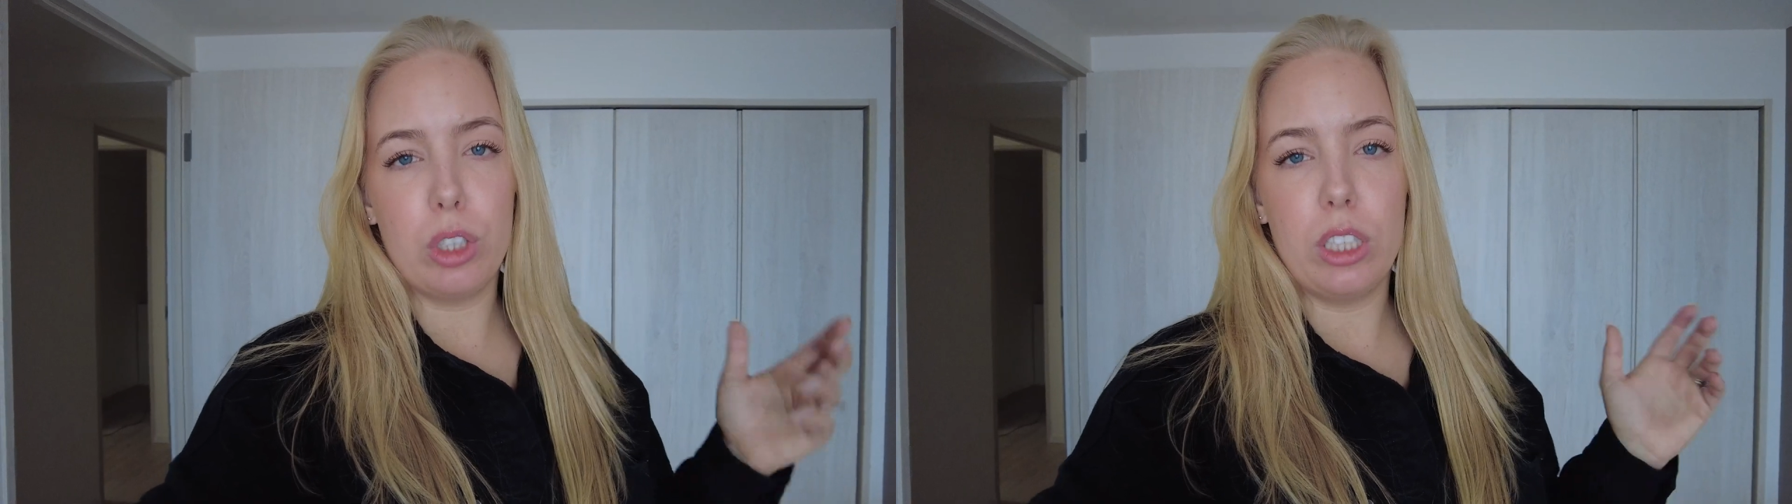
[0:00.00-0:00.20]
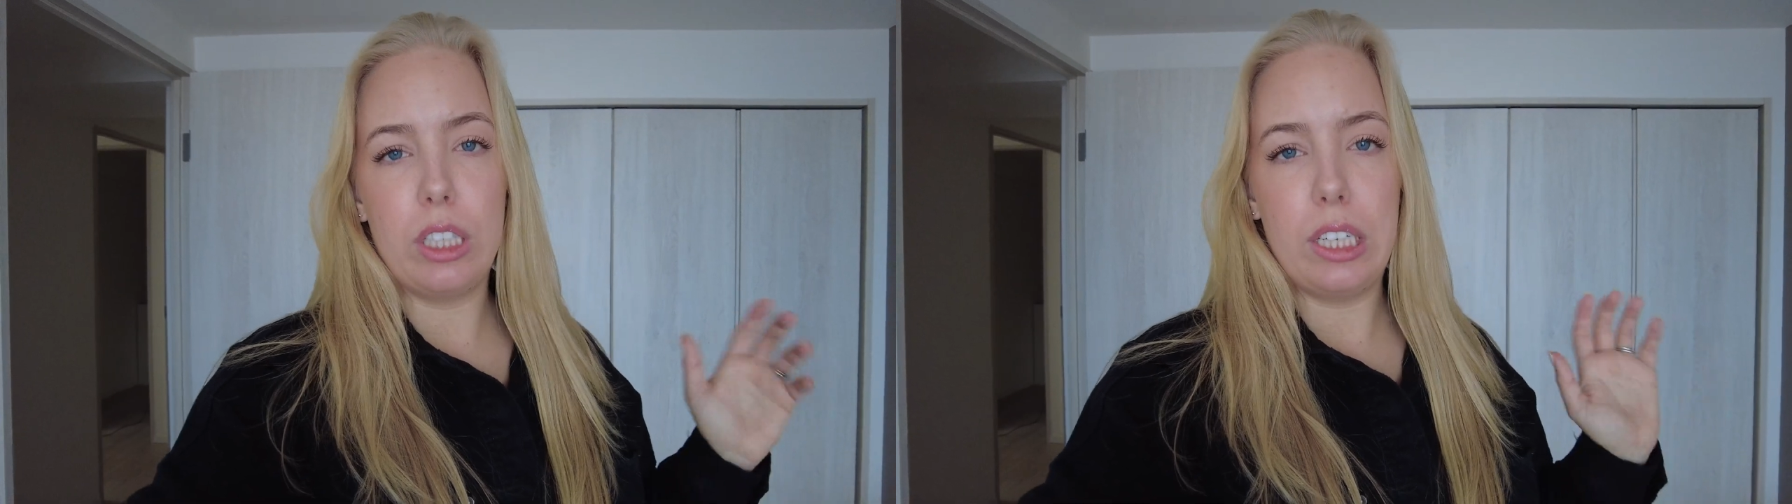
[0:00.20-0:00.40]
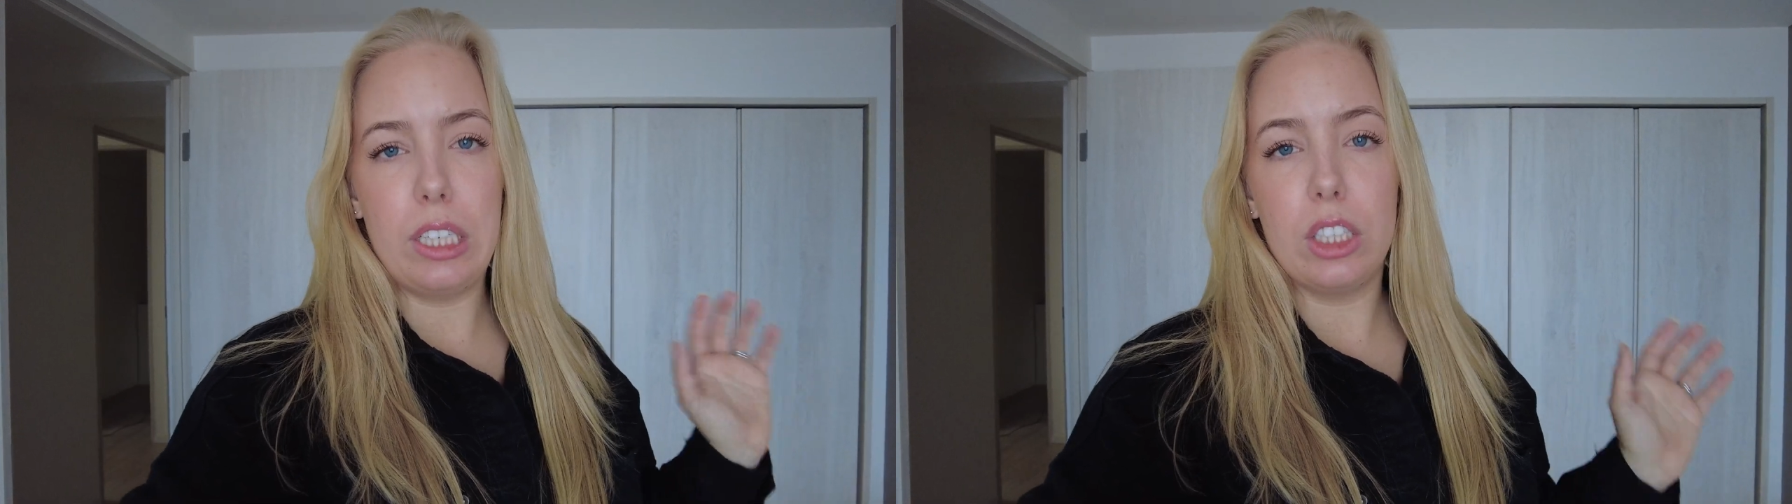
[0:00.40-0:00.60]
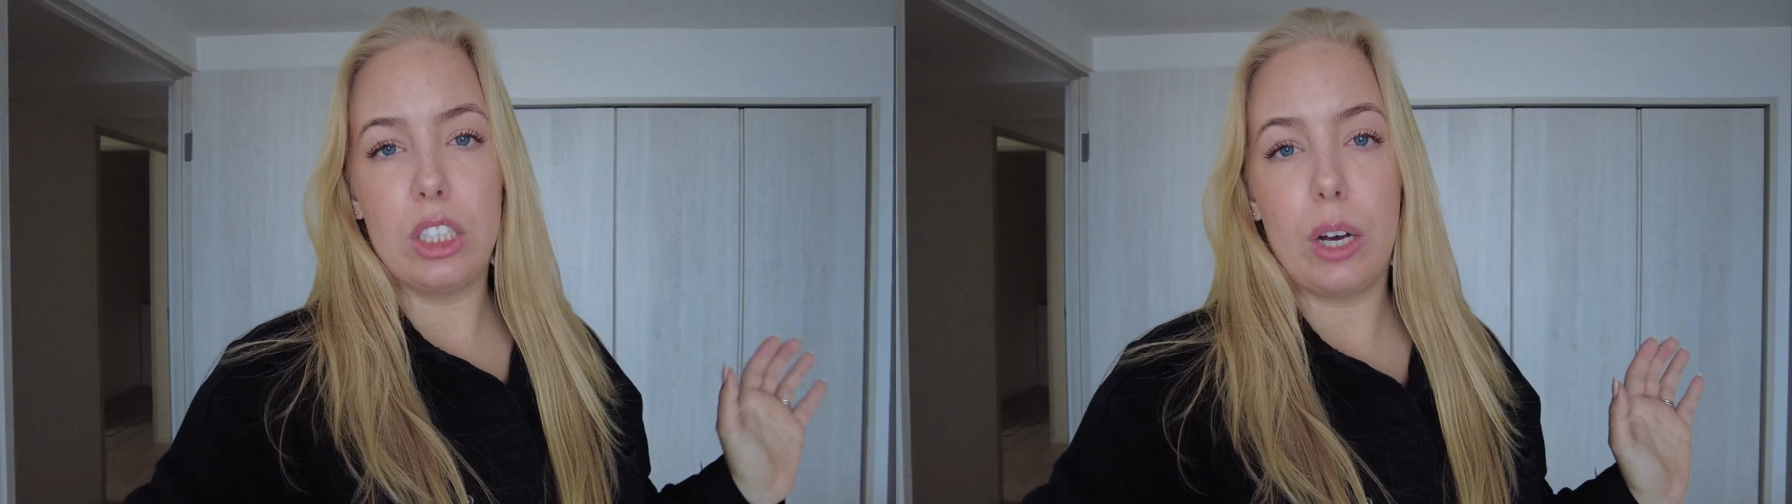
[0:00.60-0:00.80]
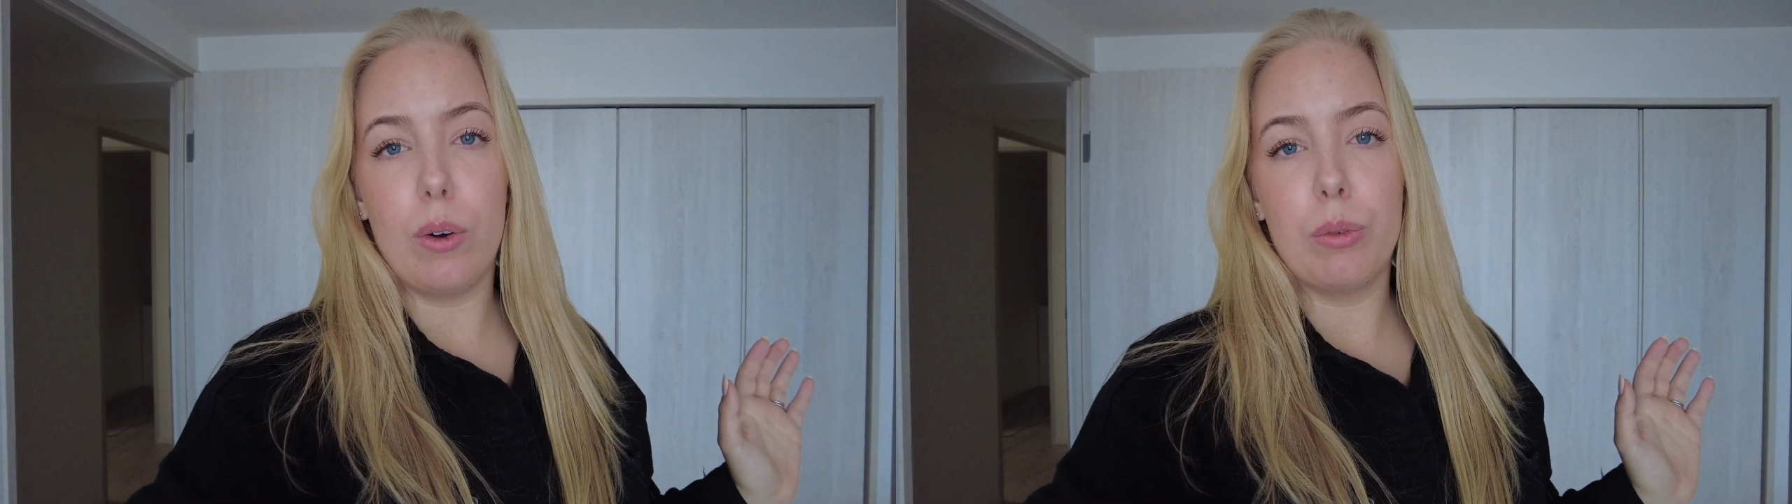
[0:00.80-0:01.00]
still in the
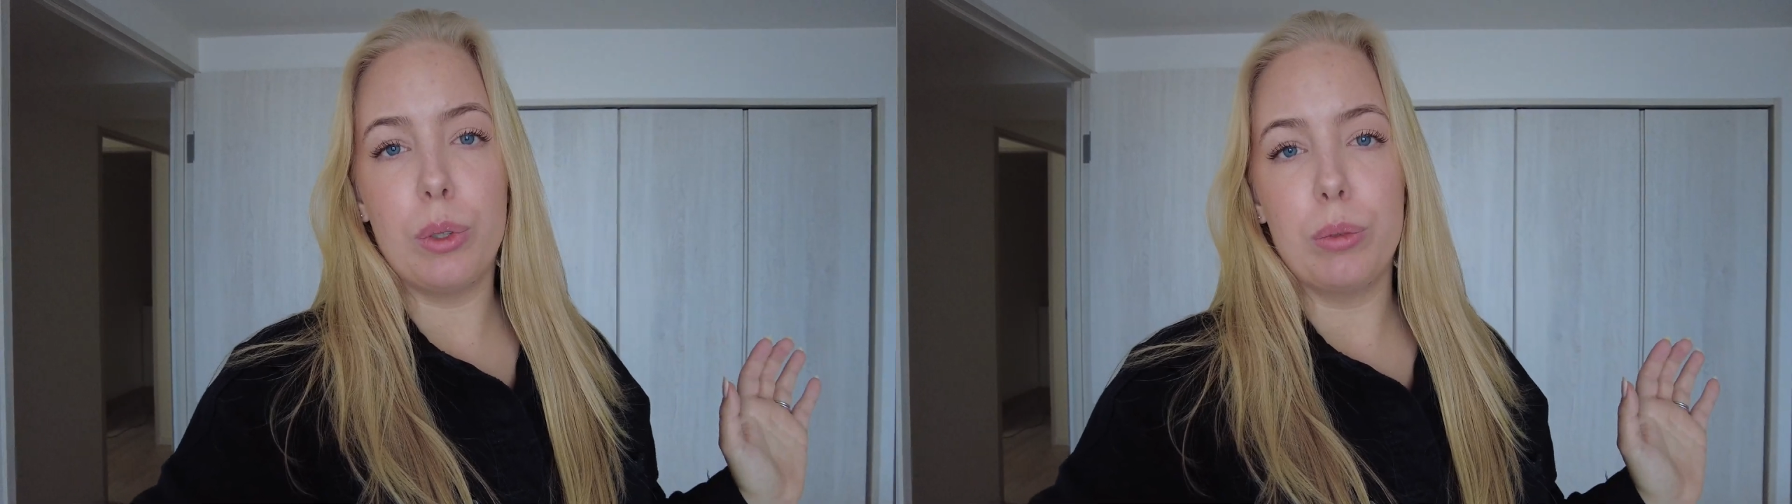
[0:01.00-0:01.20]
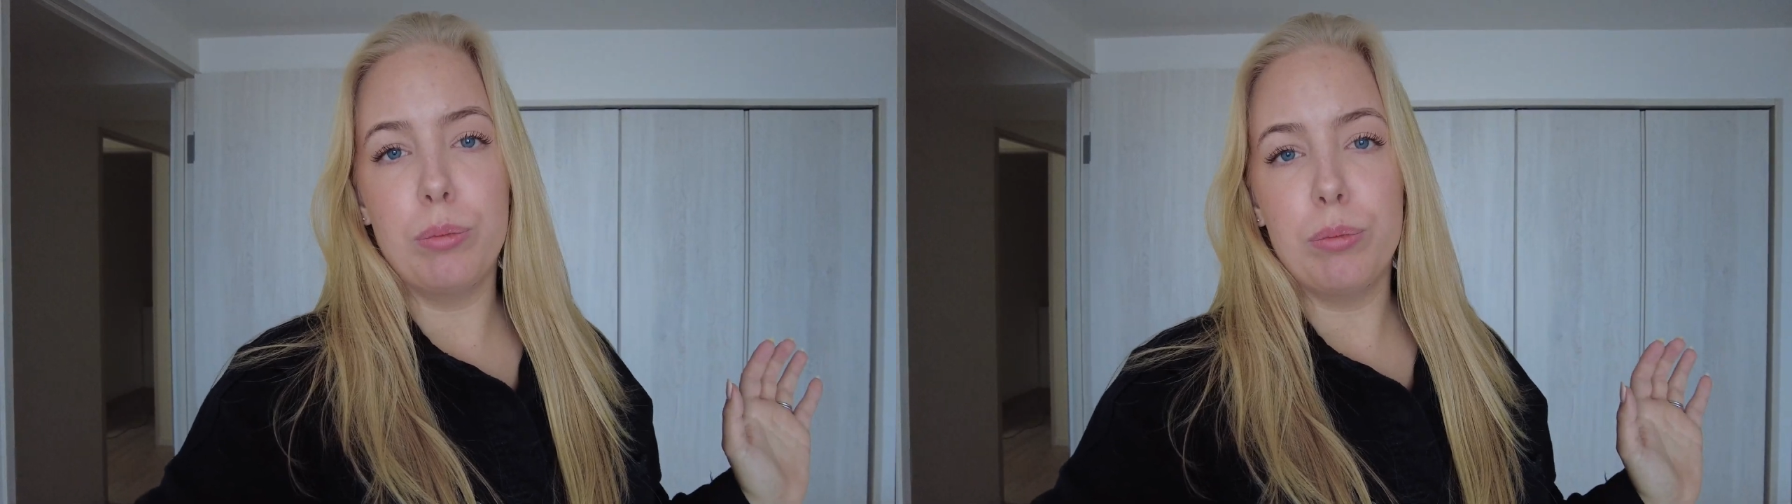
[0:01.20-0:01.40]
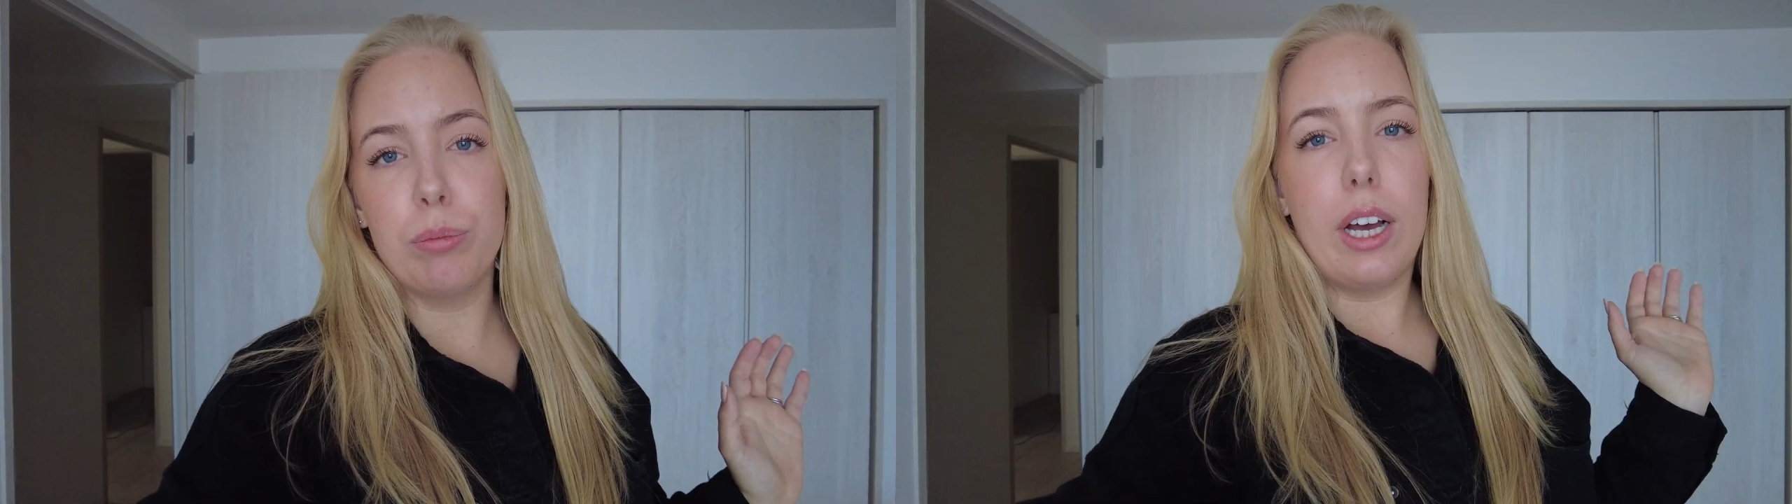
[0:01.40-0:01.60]
shower room,